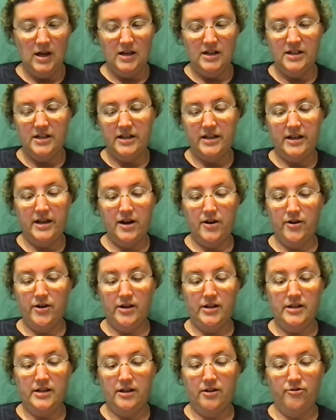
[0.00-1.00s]
Tierra
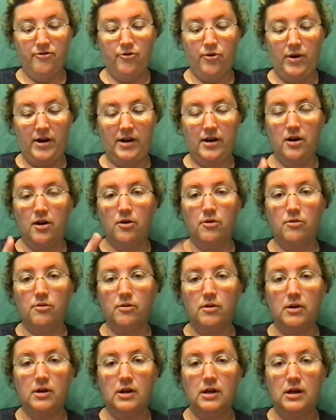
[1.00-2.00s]
del Fuego,
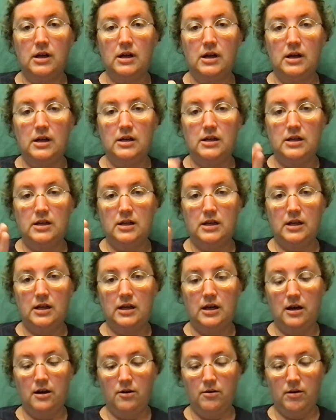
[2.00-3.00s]

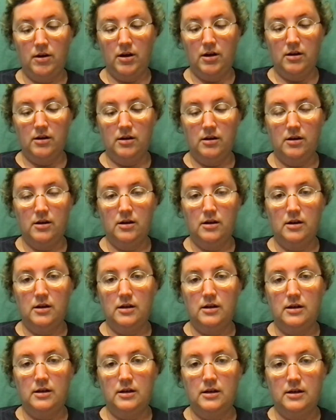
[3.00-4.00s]
Tierra
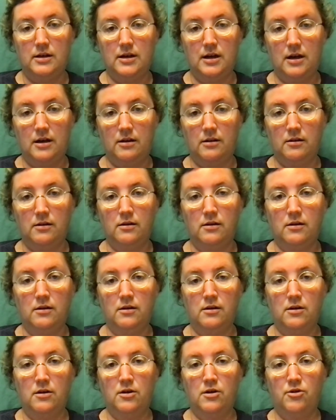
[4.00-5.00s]
del
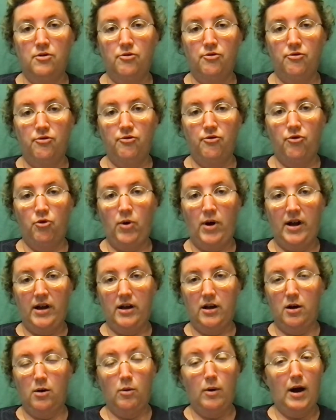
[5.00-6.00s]

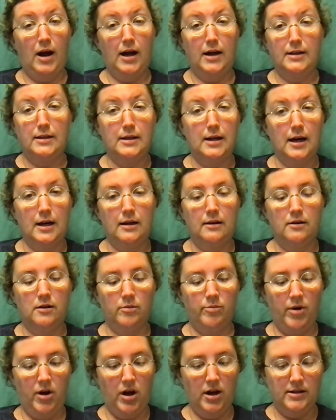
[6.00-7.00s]
Fuego. I had tiny little
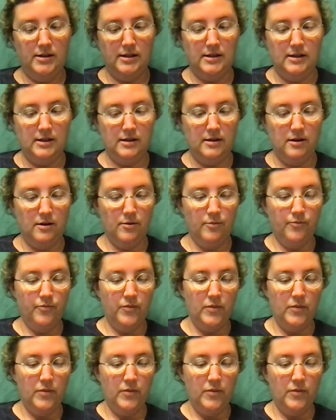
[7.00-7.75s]
pauses in there.